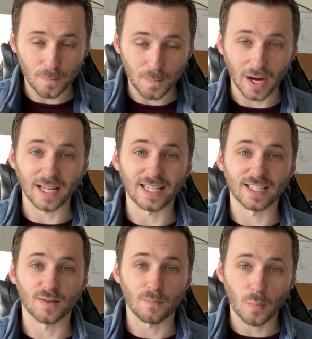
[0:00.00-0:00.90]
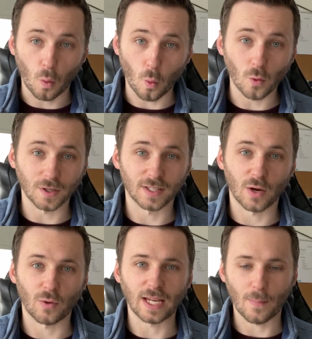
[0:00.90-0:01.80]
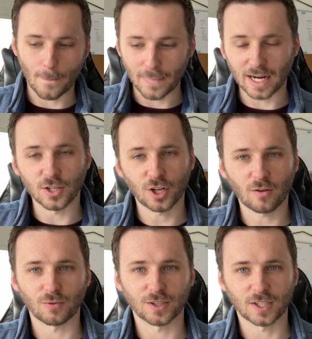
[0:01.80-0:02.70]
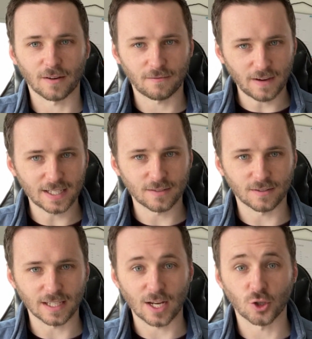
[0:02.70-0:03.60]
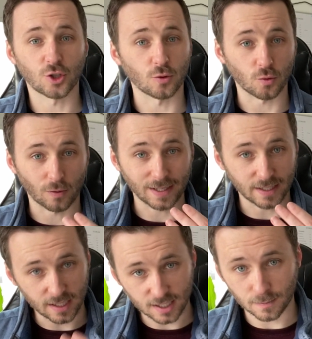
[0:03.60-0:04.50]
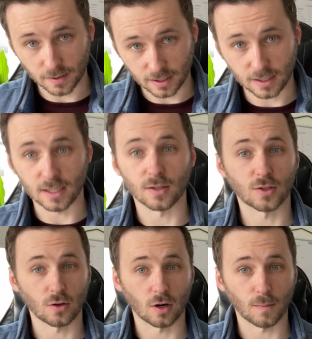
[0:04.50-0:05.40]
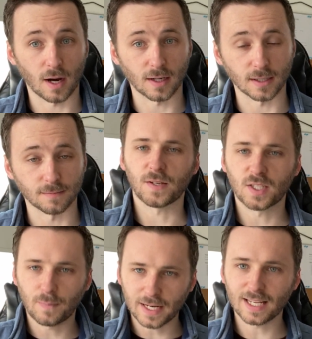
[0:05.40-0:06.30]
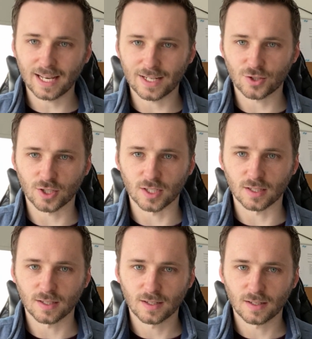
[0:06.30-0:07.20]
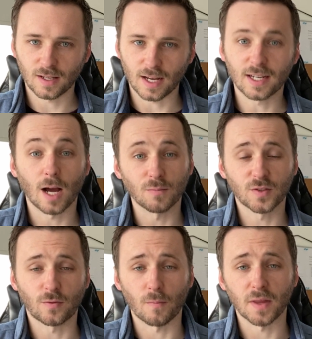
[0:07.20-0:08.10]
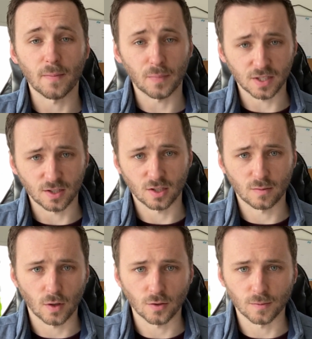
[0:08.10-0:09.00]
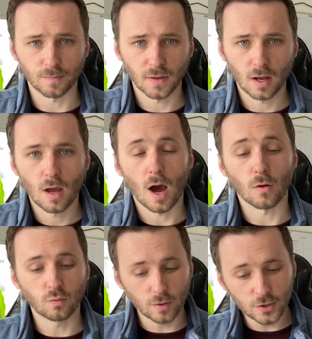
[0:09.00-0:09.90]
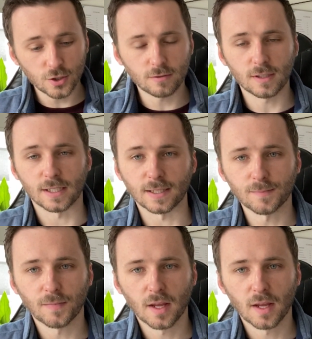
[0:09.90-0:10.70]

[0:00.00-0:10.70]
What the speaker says: but it is important that we manage our risk effectively and show great discipline in the stock market. The speculation comes from their business model. Originally,